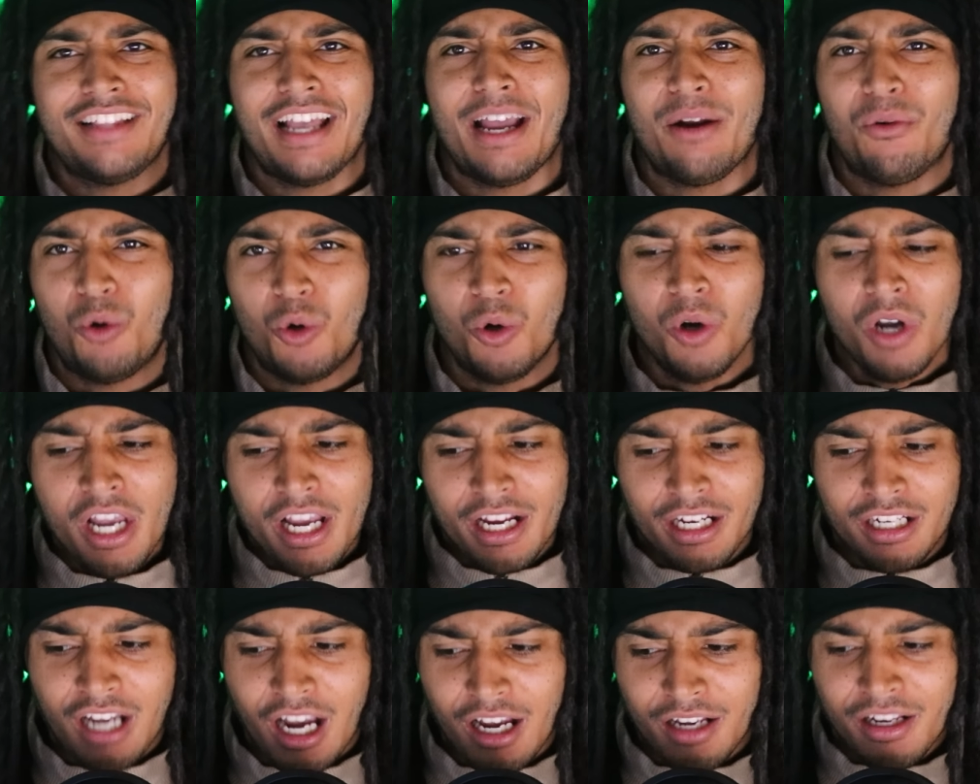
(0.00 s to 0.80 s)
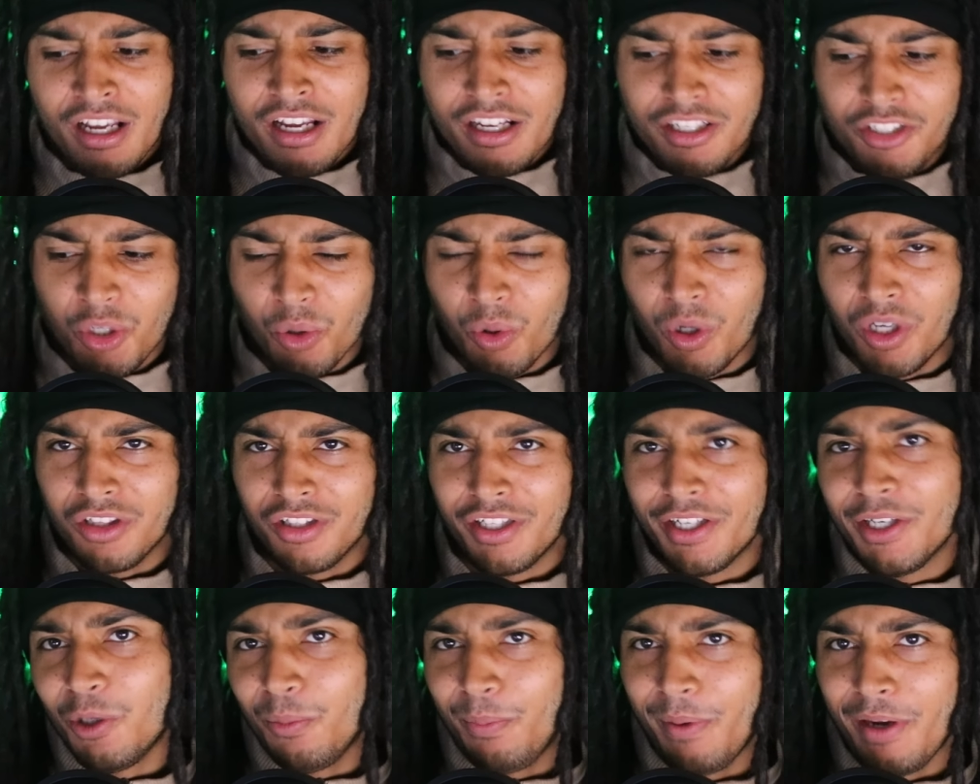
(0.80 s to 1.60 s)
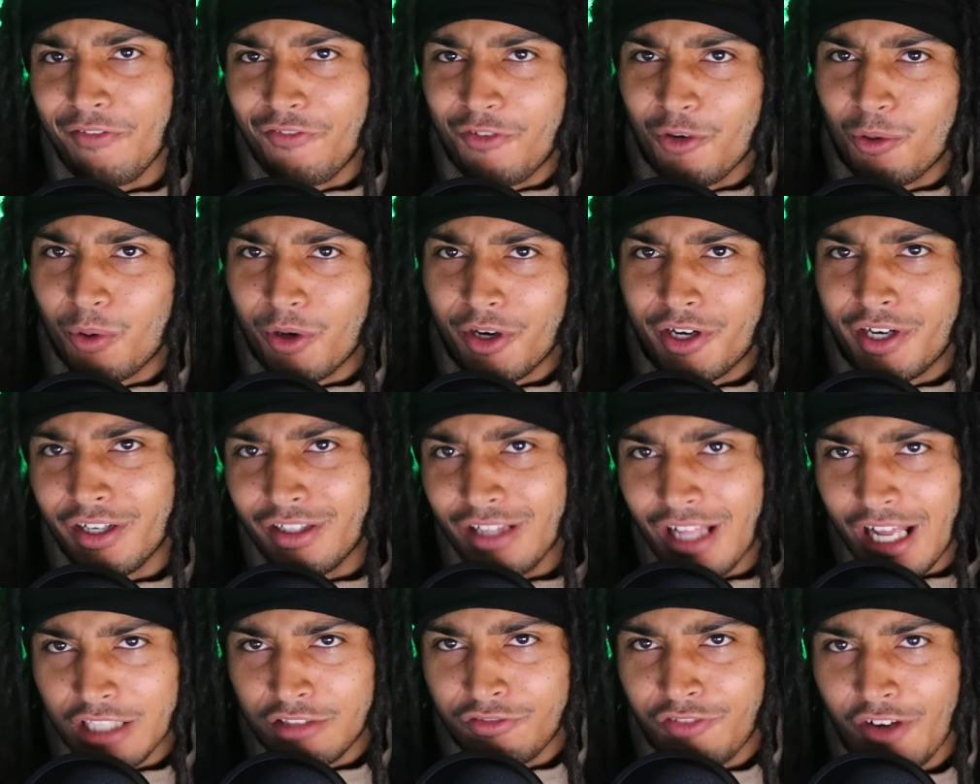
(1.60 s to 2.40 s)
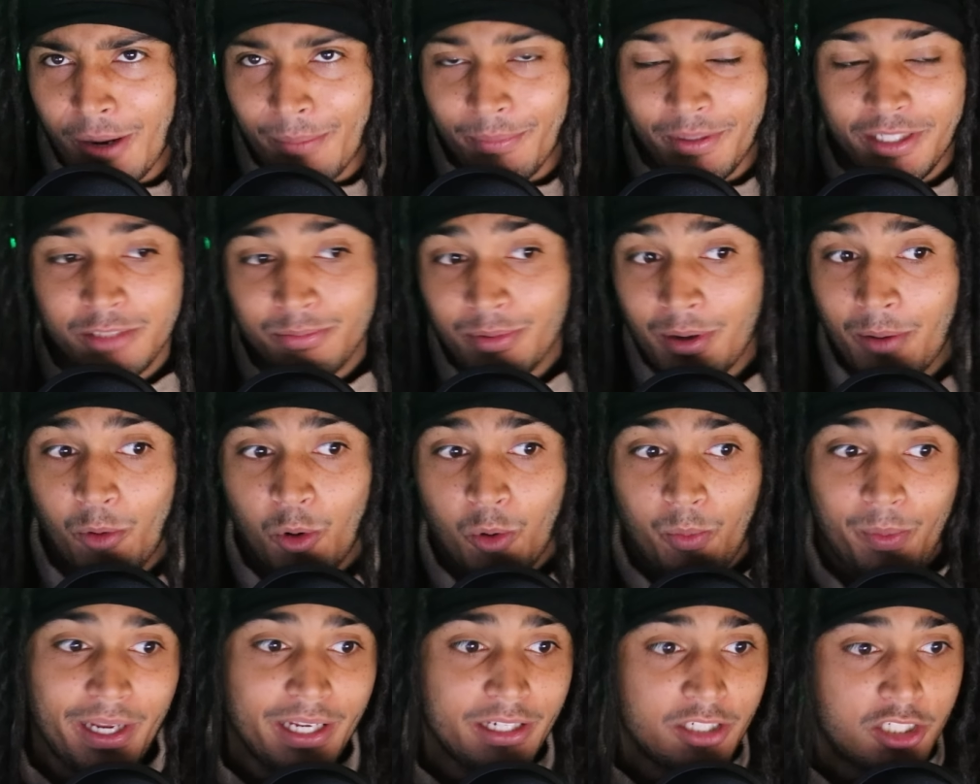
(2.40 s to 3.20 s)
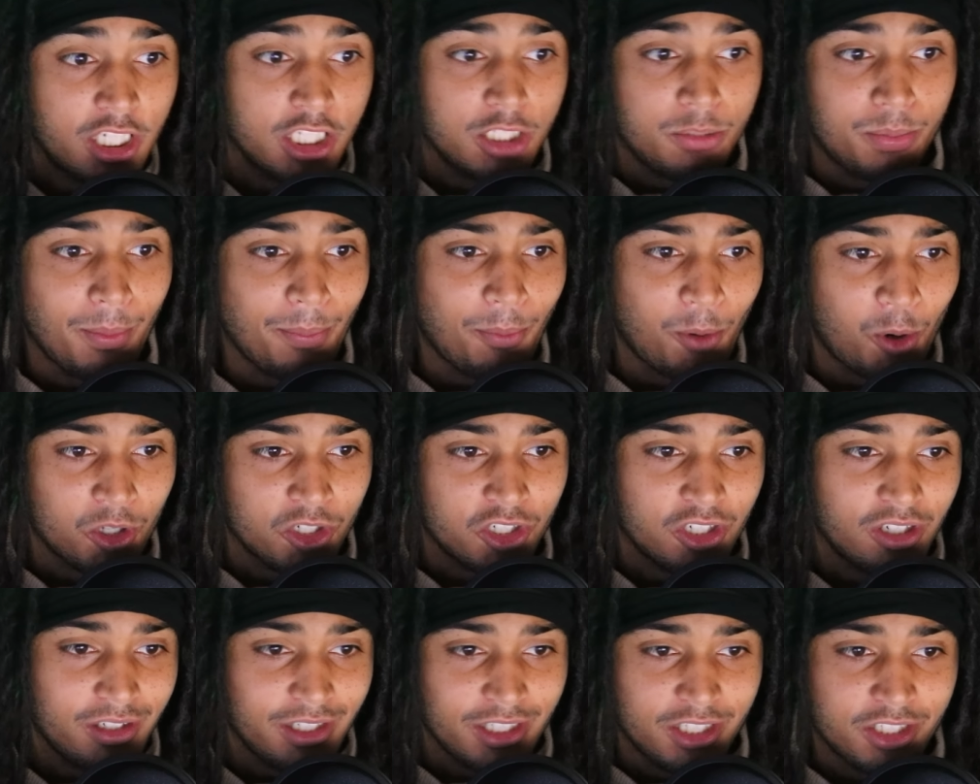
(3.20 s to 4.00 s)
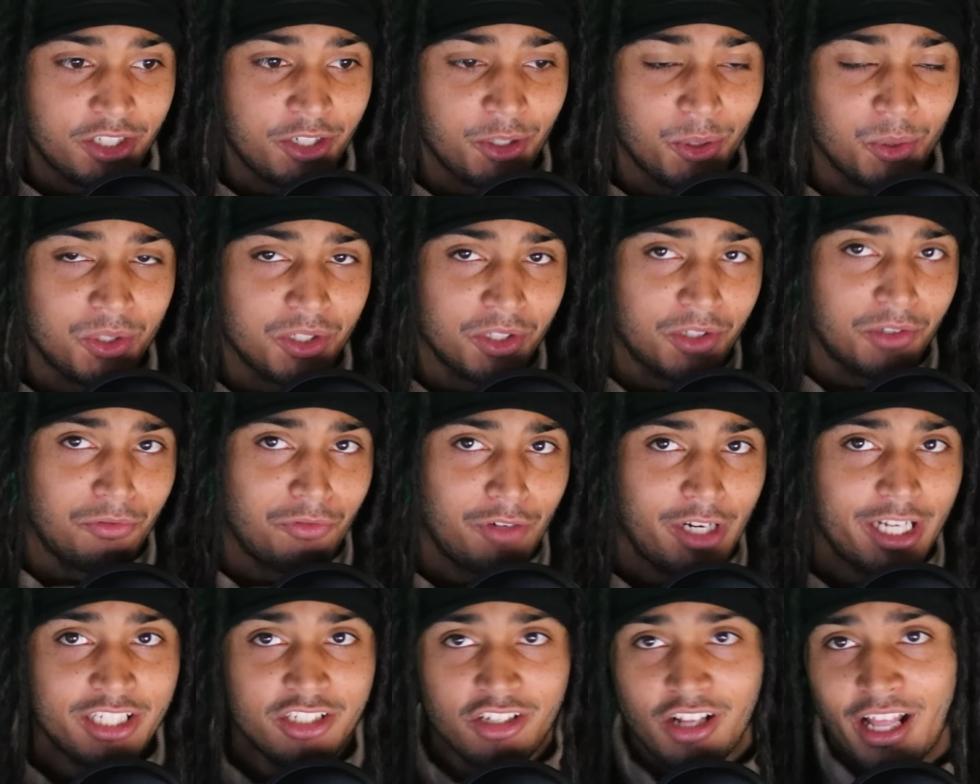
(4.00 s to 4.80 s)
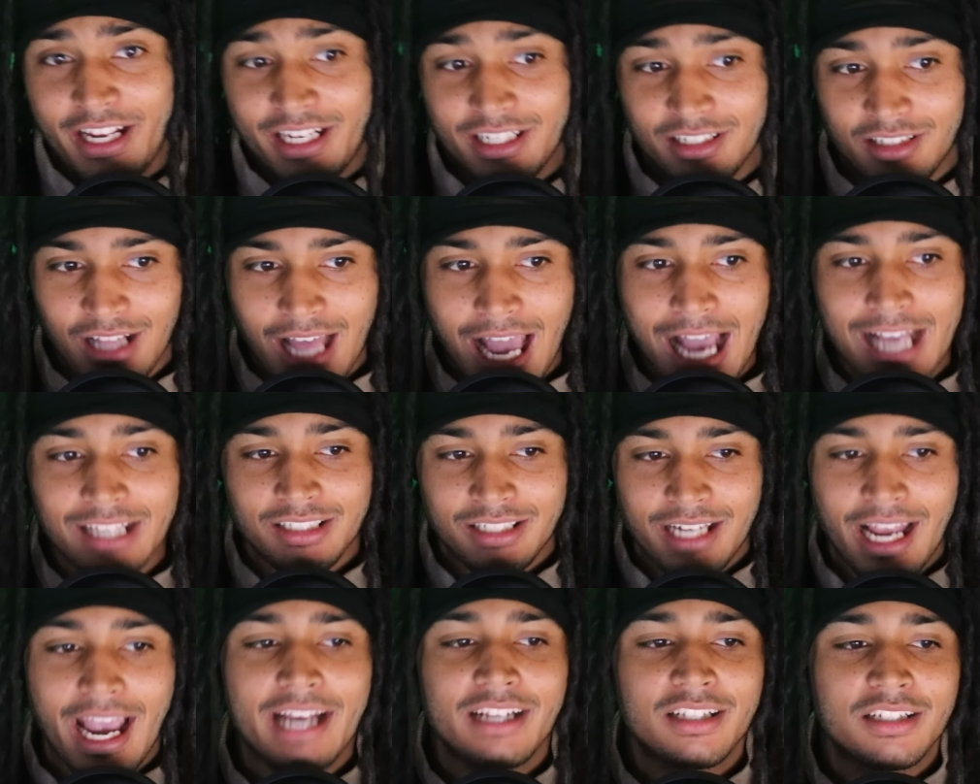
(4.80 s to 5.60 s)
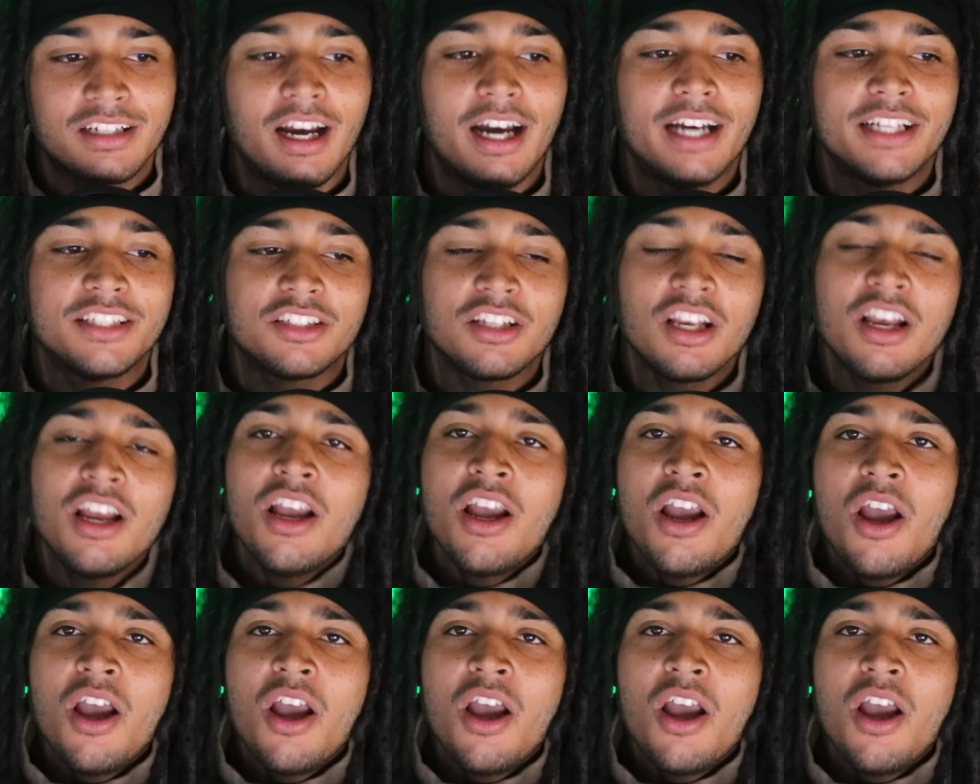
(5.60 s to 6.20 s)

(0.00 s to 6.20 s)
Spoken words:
That will do a little bit for working class families, but will be disproportionately skewed to the rich, like his last tax cuts.